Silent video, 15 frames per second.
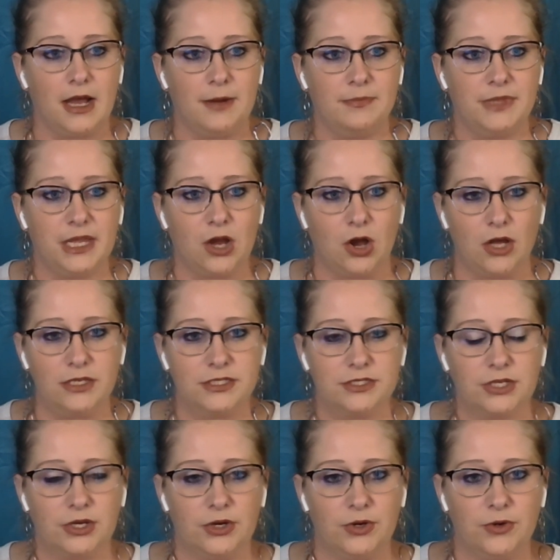They
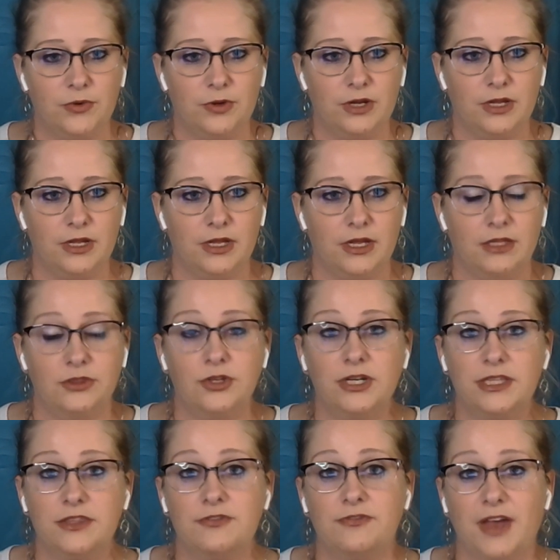also look
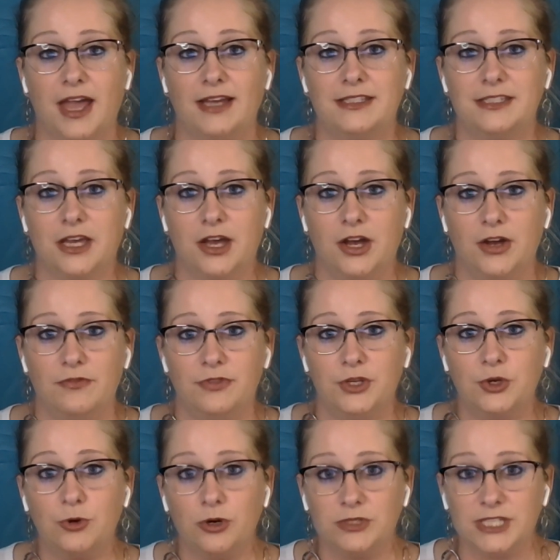at the fact of the
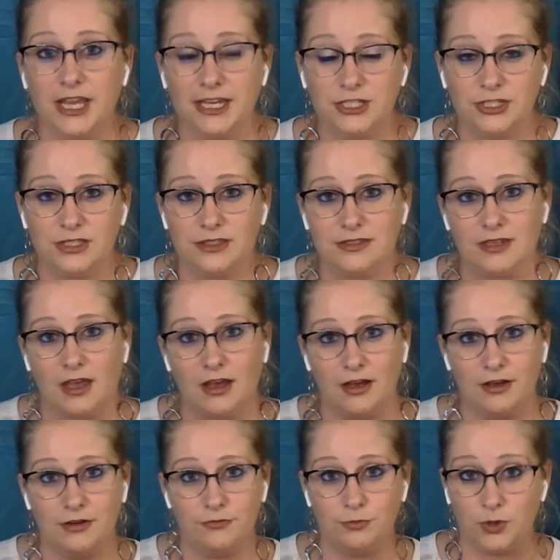quotations
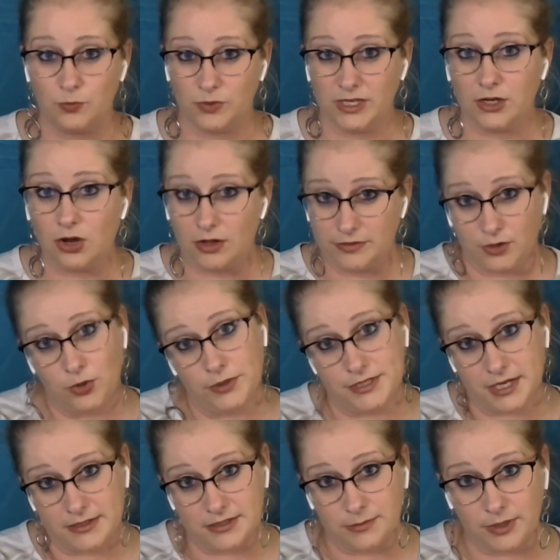of what we call the Old
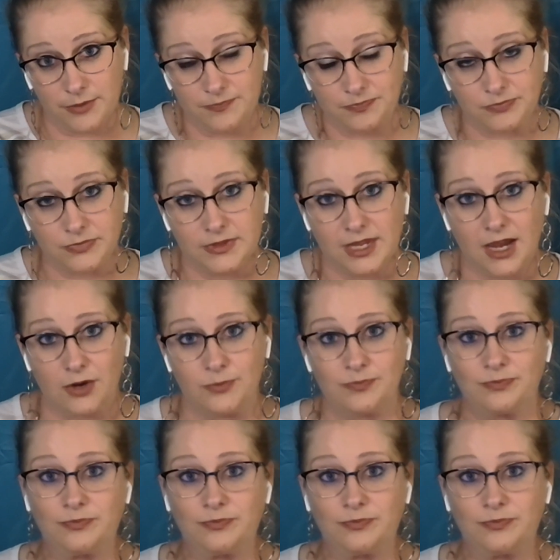Testament. Now,